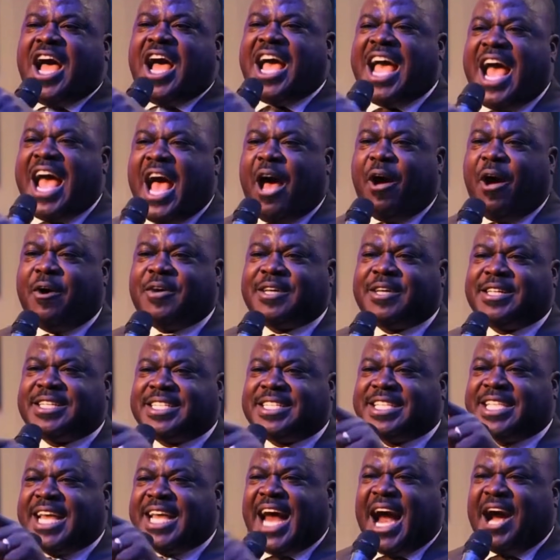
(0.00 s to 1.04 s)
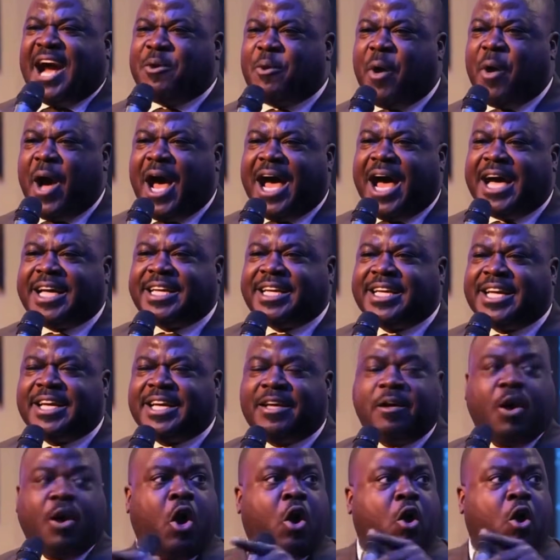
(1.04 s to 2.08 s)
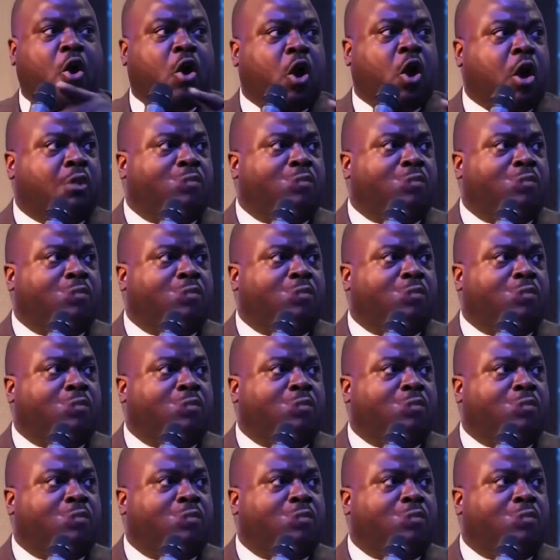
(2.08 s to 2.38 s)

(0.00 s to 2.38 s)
who we used to be, even though we are not